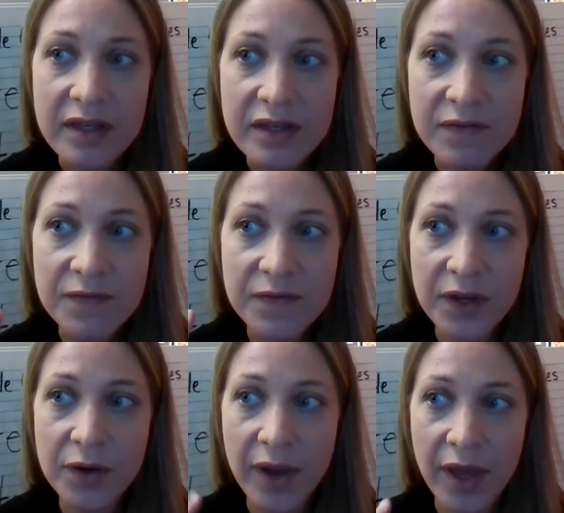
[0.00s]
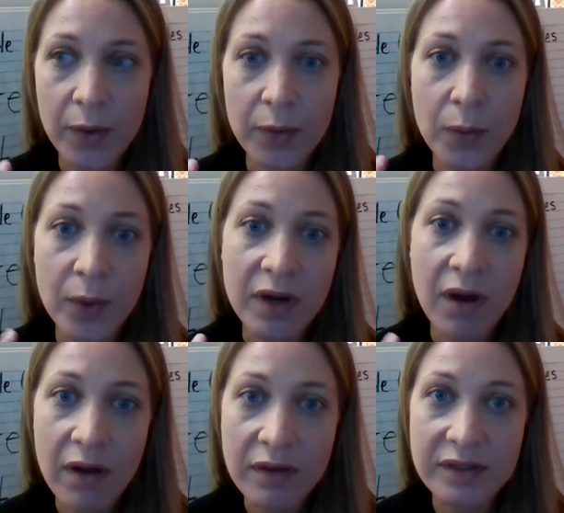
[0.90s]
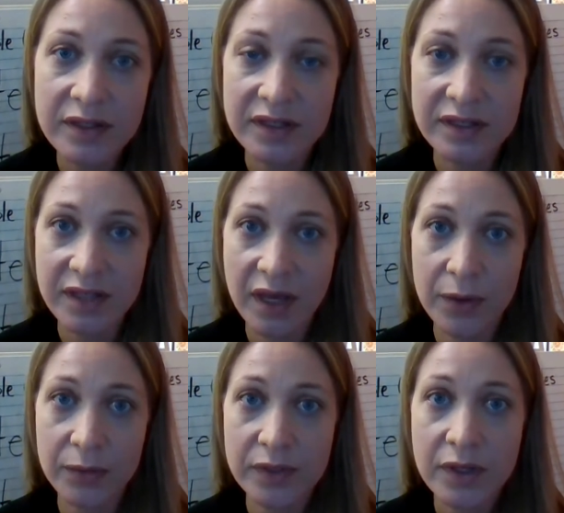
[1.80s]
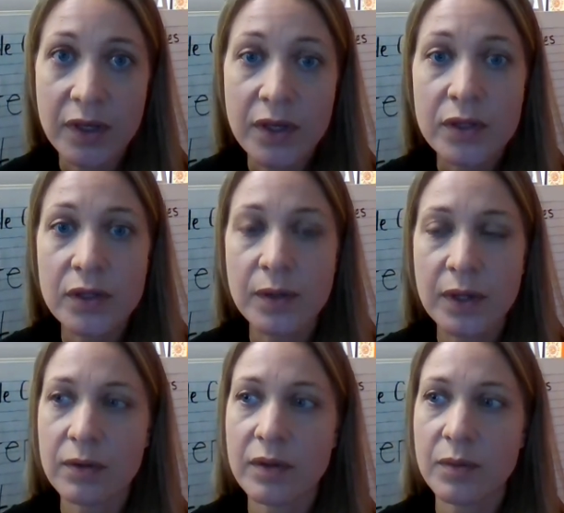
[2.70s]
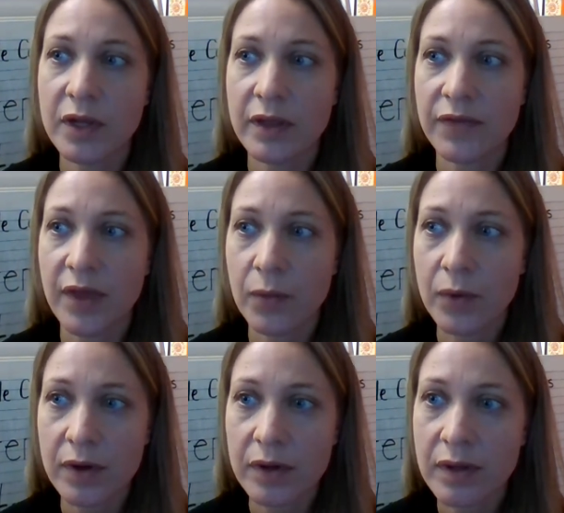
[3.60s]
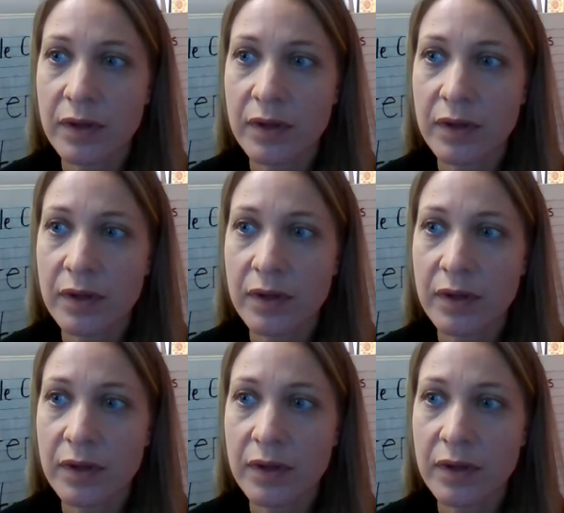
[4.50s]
to figure out what consonant sound you hear in the middle of that word.